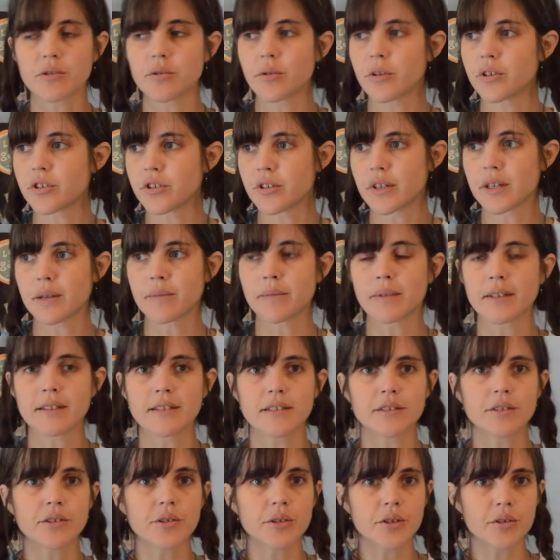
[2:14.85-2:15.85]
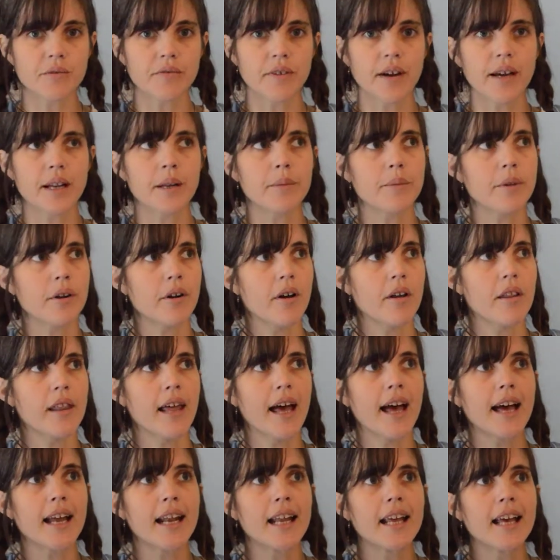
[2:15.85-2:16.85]
tortured him and crucified him and all
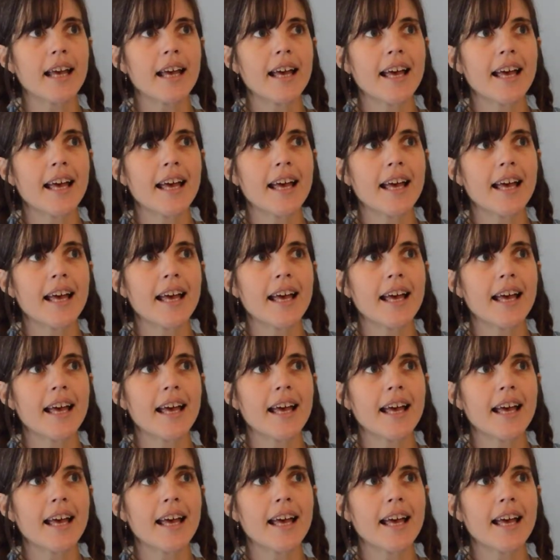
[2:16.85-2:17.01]
that.